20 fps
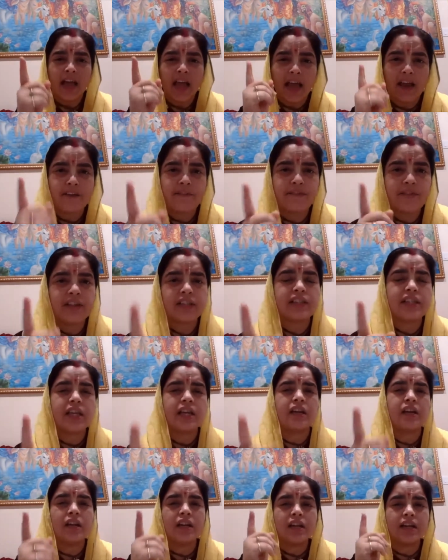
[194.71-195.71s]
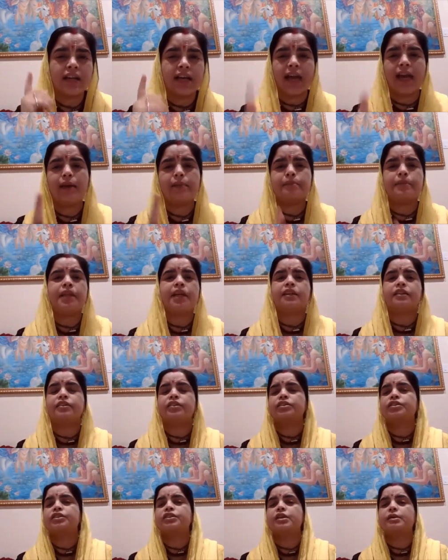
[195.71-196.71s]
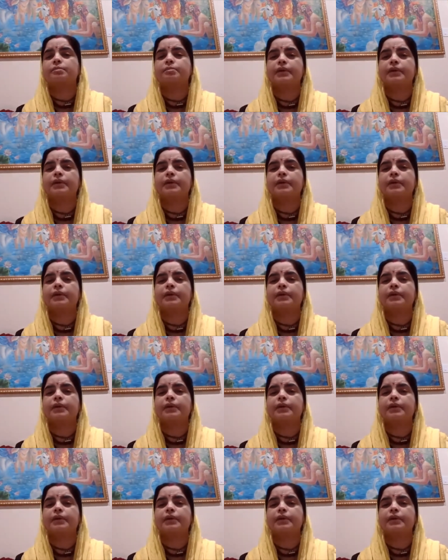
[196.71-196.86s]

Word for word: every single game that Krishna